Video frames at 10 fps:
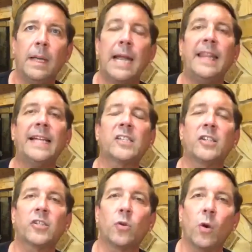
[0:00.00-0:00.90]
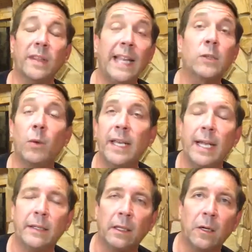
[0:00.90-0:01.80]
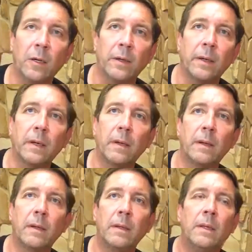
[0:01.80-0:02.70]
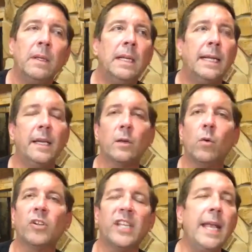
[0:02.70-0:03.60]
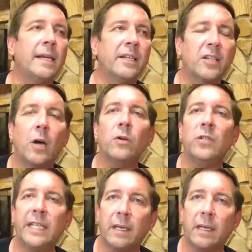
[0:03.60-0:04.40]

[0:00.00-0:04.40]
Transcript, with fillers: And that's the story, and that's what he had to learn. In other words, he had to totally